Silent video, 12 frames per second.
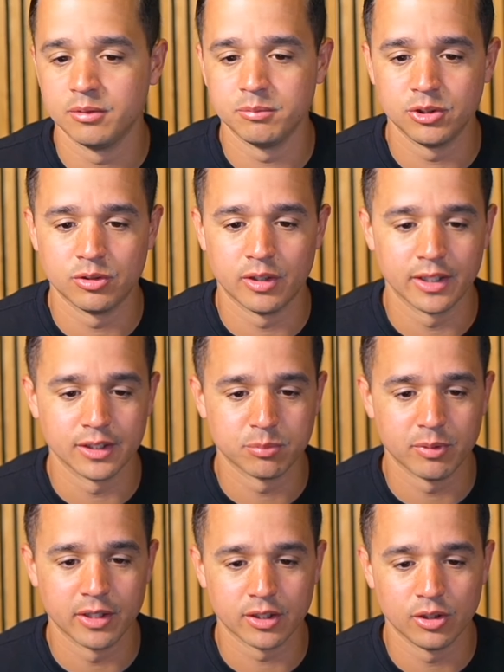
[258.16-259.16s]
drag
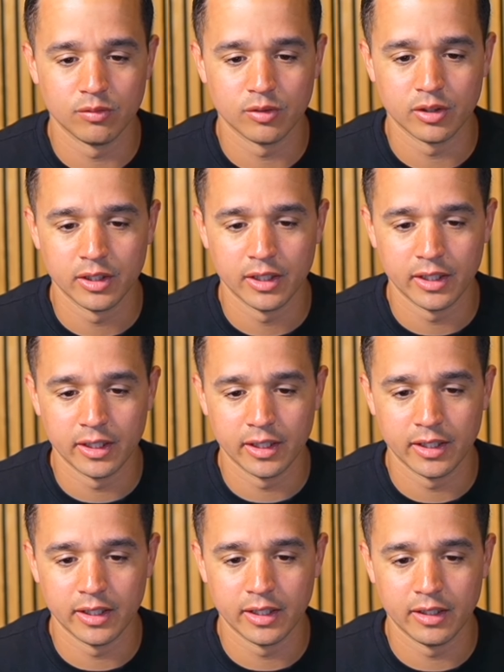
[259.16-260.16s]
this back over,
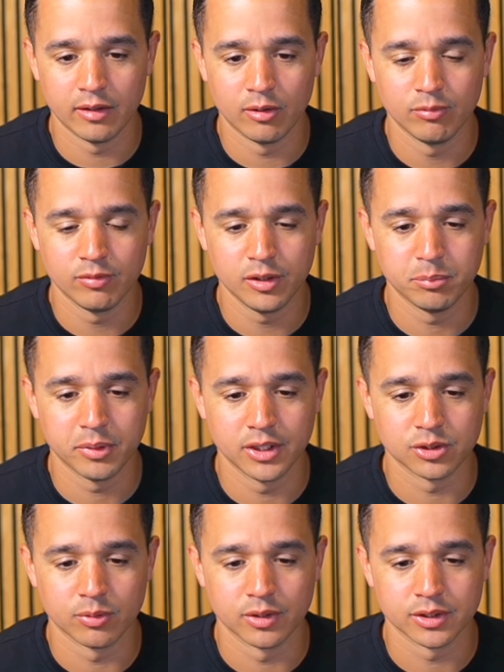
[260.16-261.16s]
and hopefully
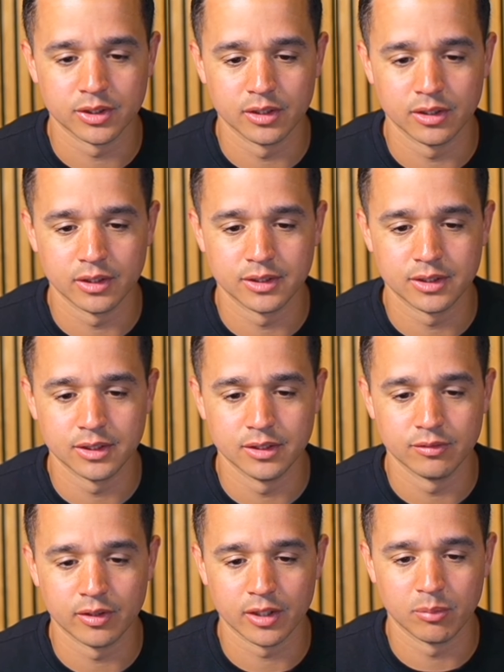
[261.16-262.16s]
paste works here. Let's see
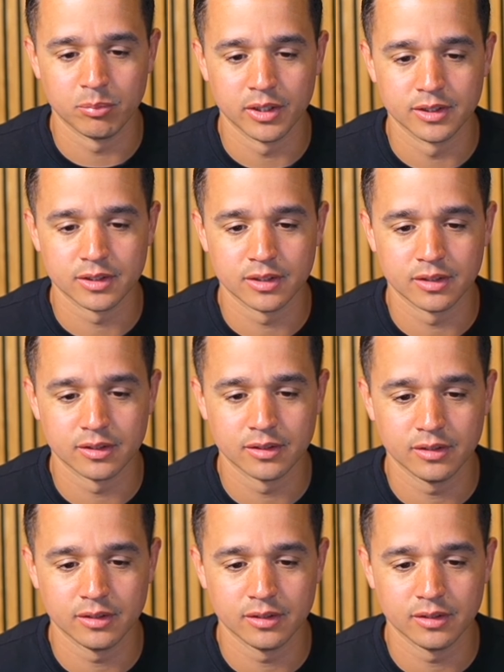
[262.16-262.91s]
if I can paste.